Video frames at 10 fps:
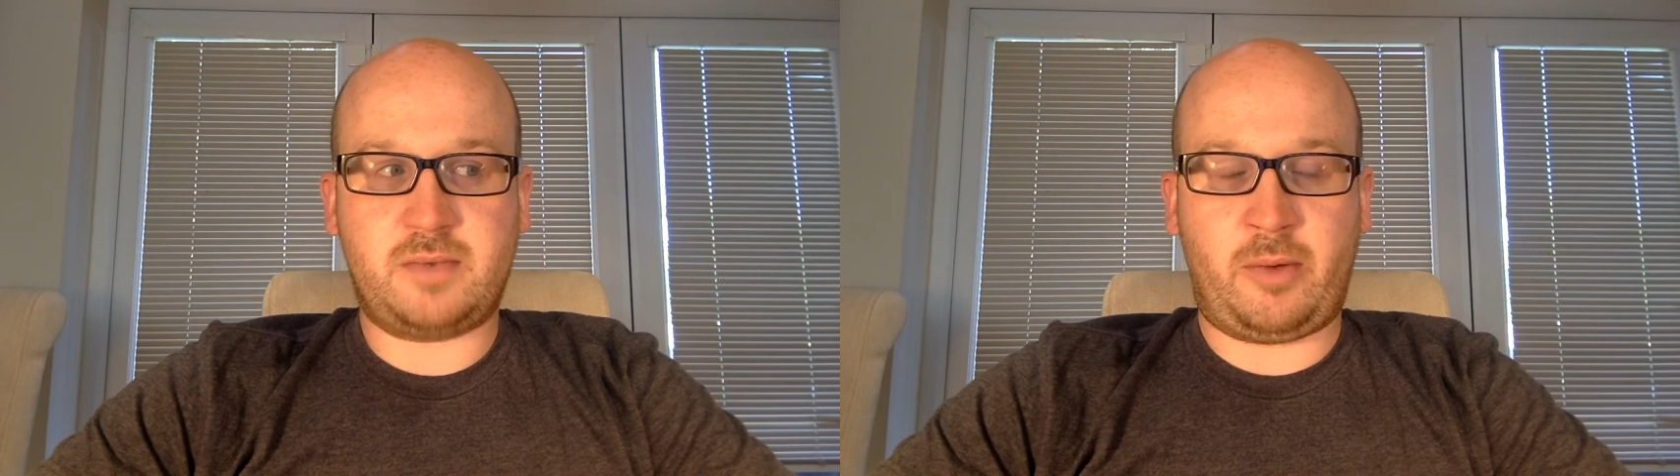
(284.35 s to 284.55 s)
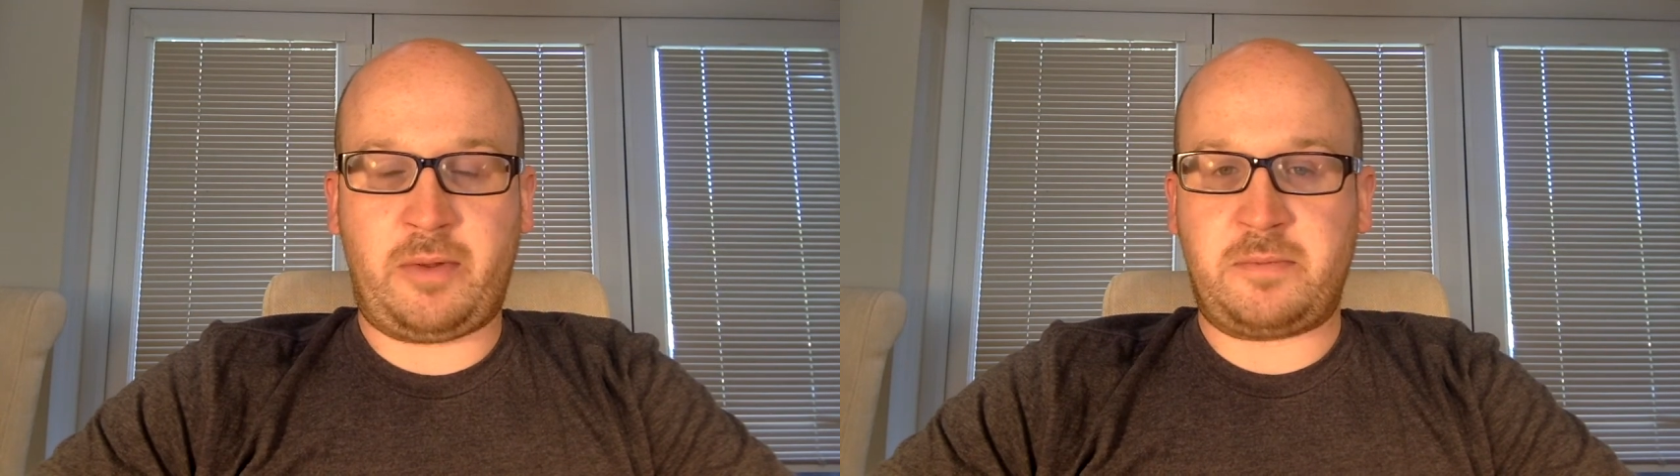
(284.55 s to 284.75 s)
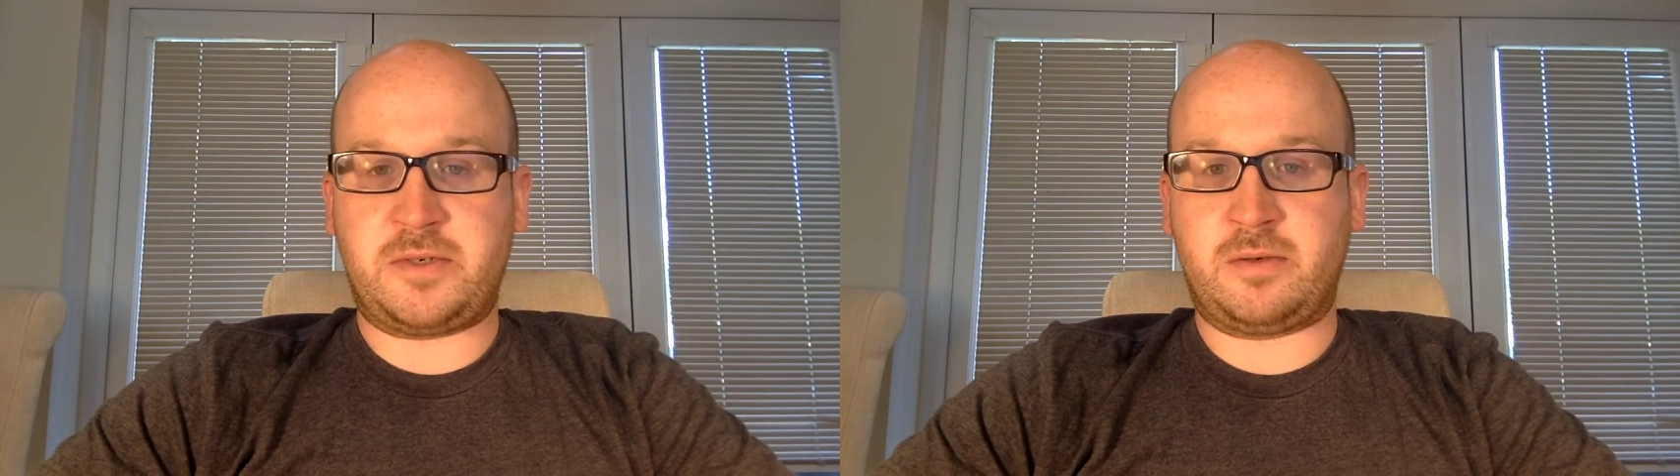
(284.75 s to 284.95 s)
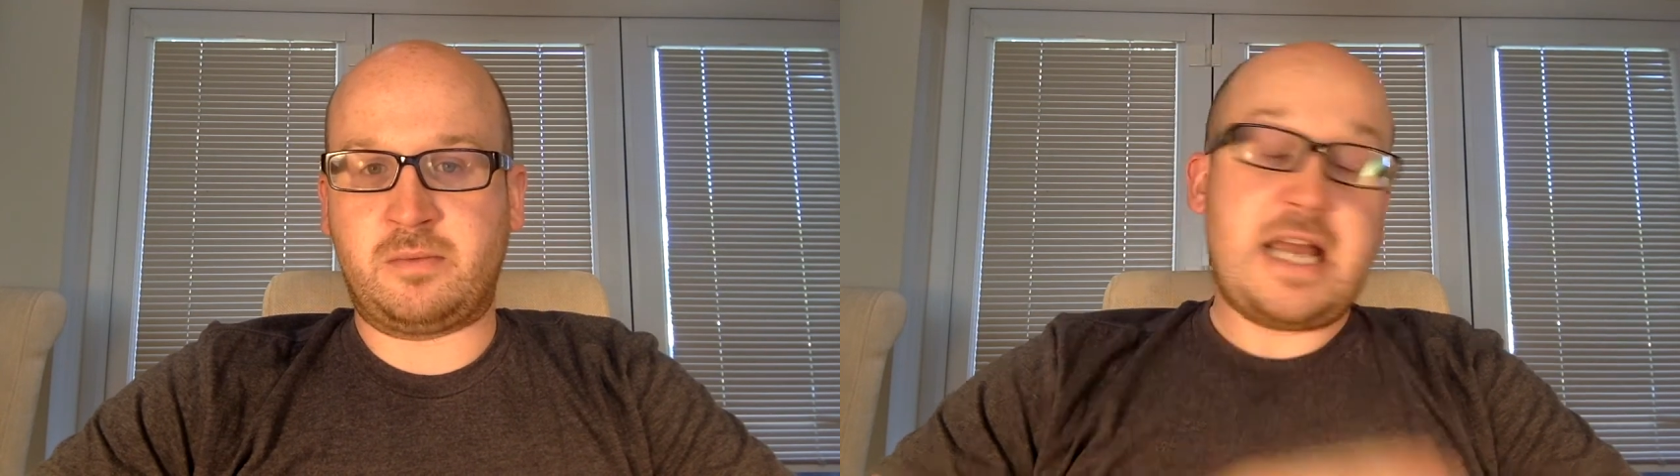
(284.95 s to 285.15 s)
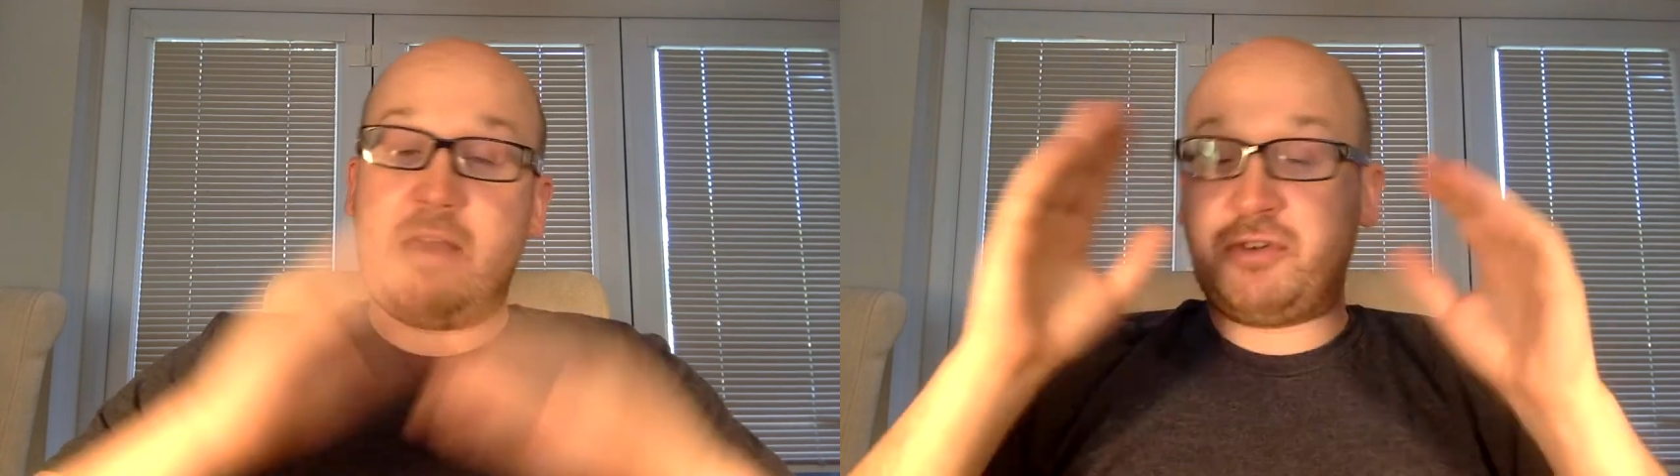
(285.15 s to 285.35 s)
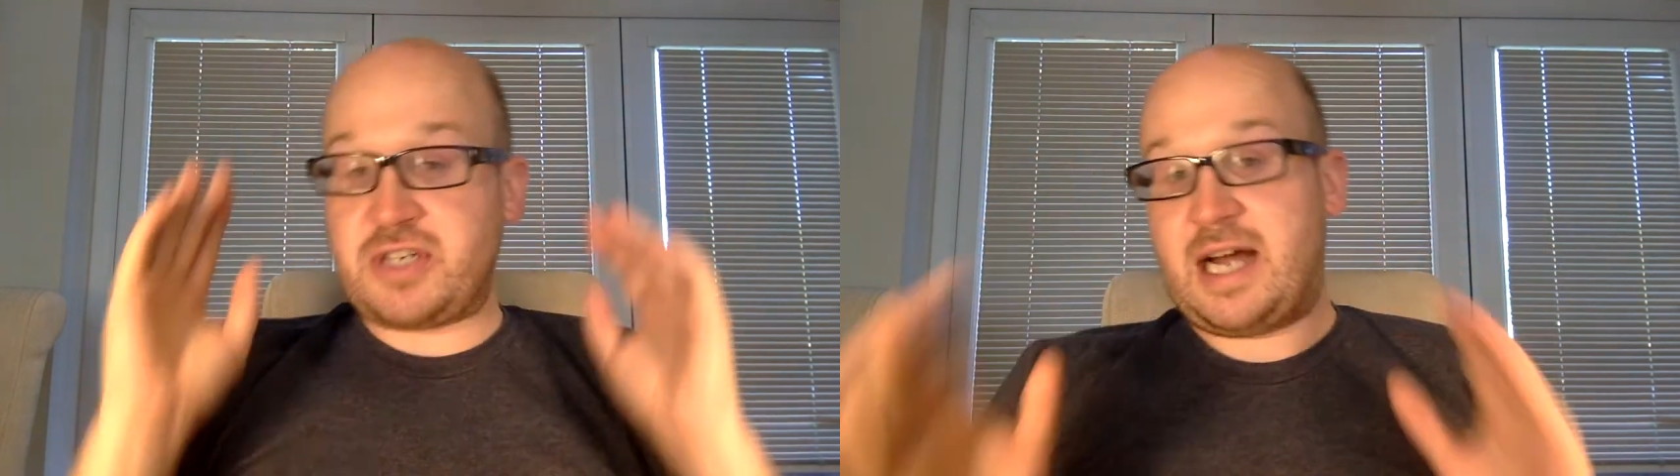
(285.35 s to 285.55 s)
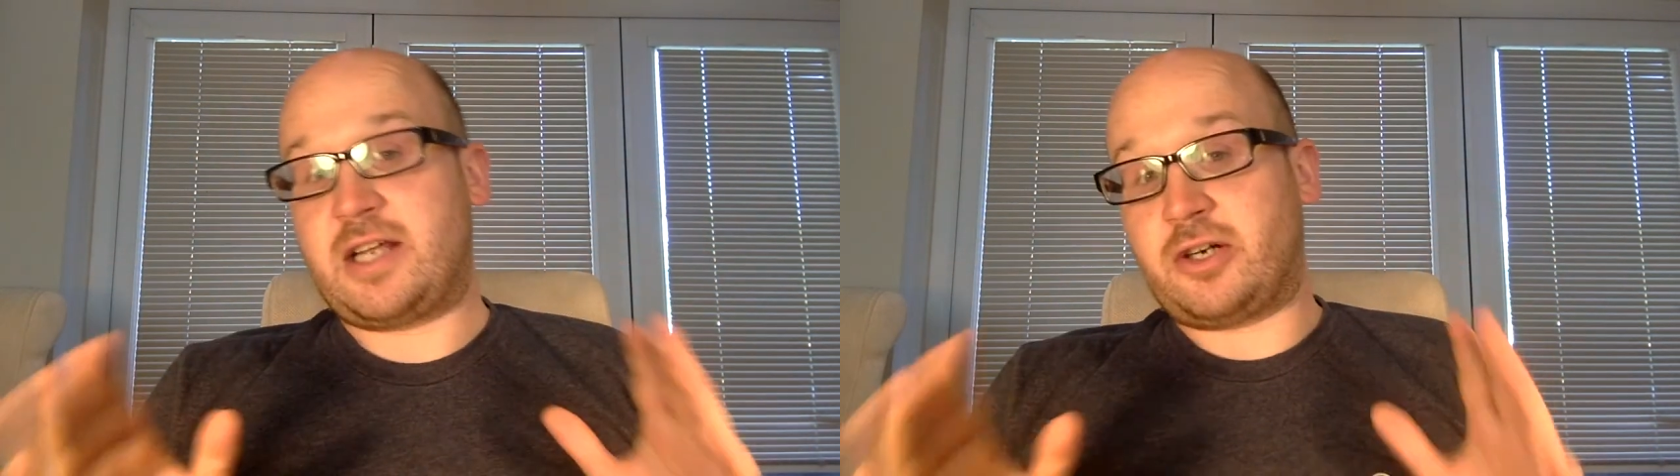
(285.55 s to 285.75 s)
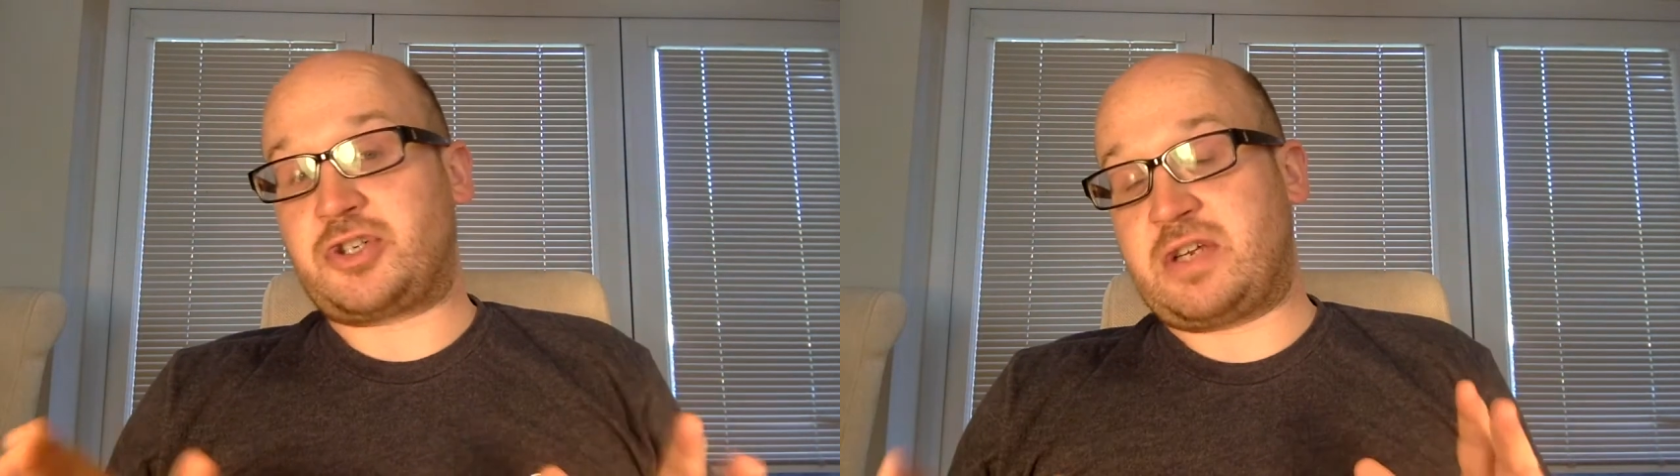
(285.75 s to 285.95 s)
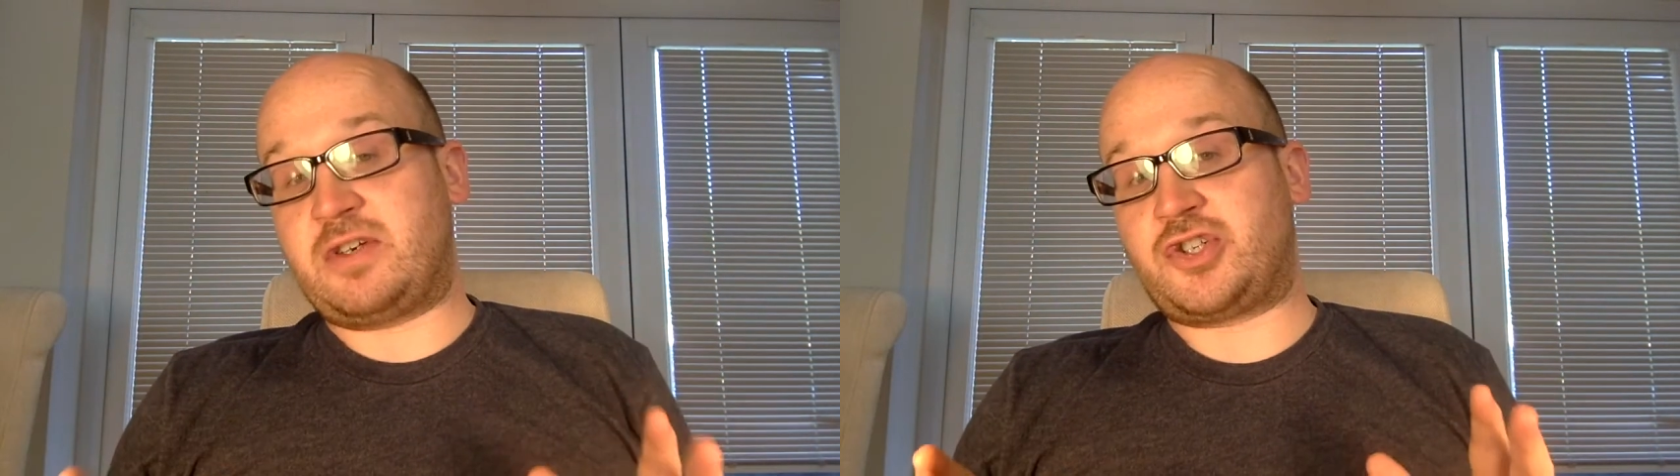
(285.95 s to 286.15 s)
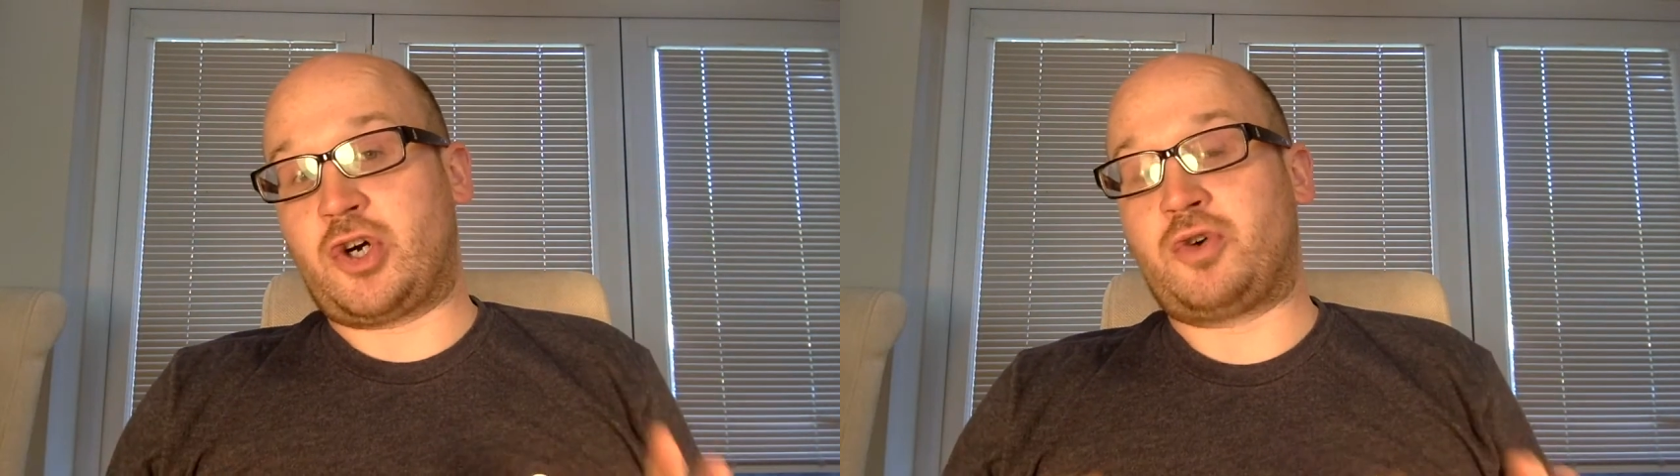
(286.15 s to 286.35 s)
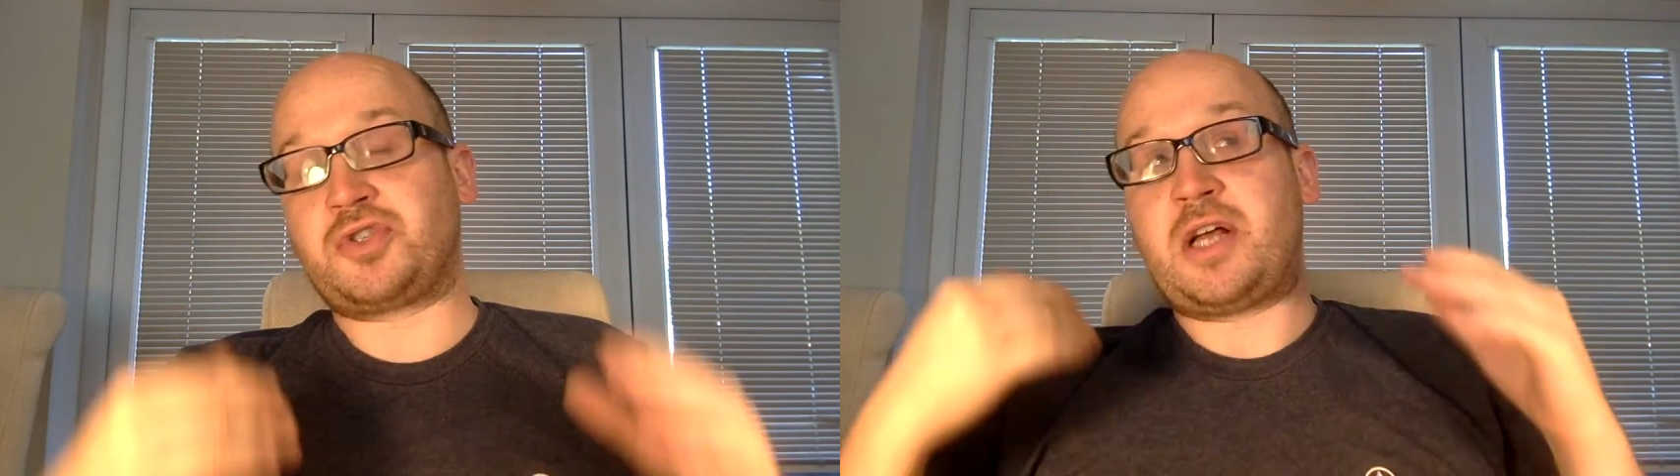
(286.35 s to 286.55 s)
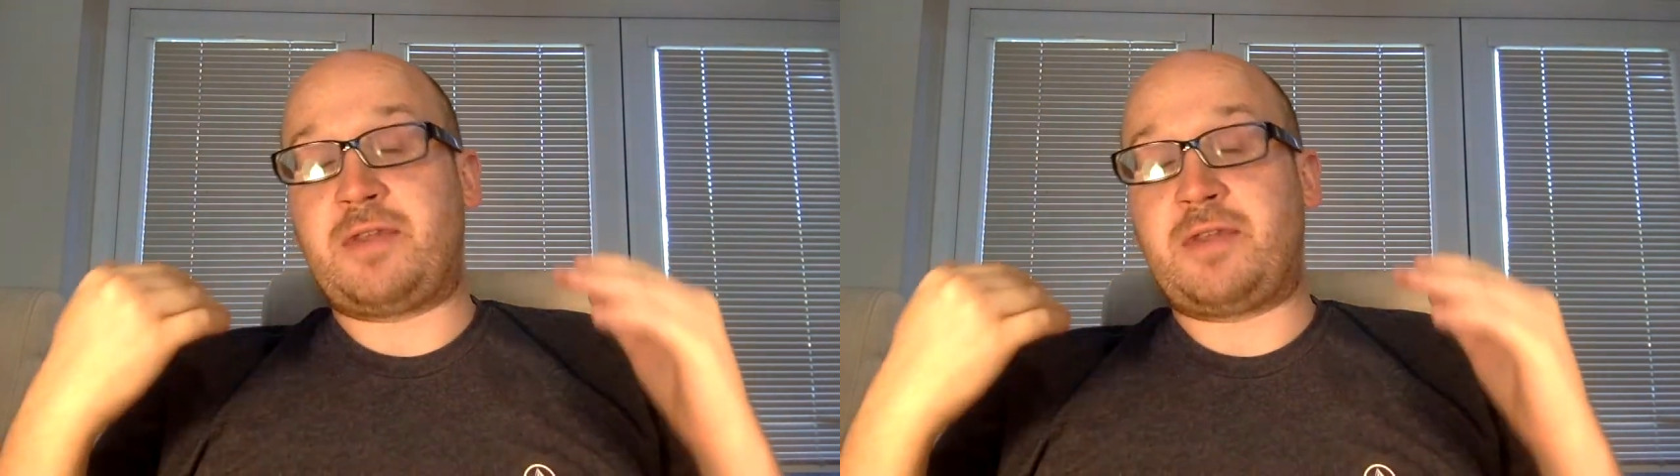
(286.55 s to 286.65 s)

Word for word: I want them to. If there's any other T V shows